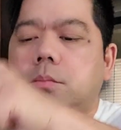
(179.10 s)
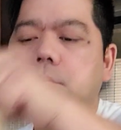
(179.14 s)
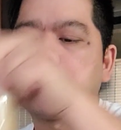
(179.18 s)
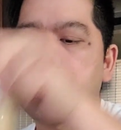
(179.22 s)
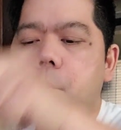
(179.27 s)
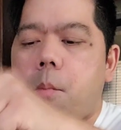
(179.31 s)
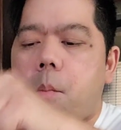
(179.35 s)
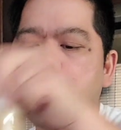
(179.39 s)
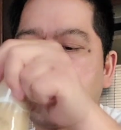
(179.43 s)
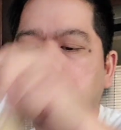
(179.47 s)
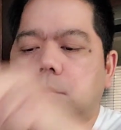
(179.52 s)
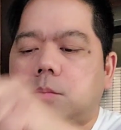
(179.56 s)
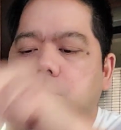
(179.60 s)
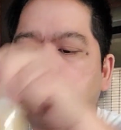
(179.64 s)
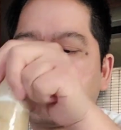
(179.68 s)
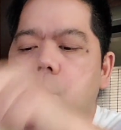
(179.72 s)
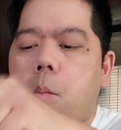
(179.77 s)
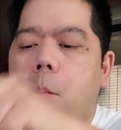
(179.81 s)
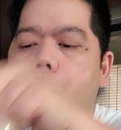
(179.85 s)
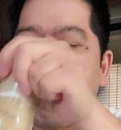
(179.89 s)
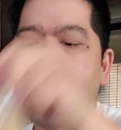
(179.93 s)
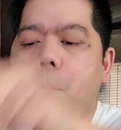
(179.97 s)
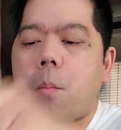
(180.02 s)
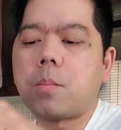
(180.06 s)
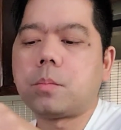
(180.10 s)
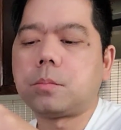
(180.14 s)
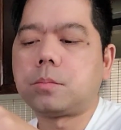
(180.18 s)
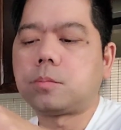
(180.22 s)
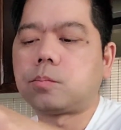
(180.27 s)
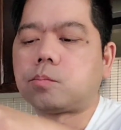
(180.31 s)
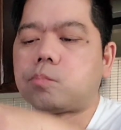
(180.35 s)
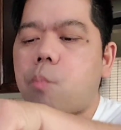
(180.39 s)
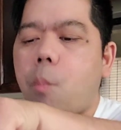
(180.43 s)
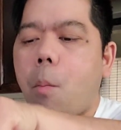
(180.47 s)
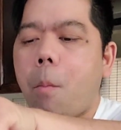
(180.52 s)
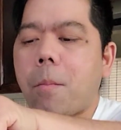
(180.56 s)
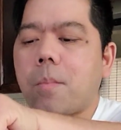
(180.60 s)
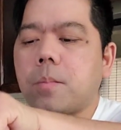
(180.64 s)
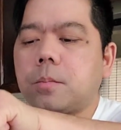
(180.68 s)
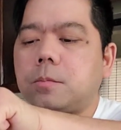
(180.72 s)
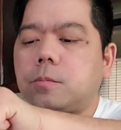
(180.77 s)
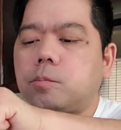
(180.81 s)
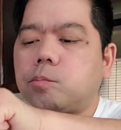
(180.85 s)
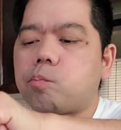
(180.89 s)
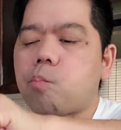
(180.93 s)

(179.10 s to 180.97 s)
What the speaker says: Nothing is said.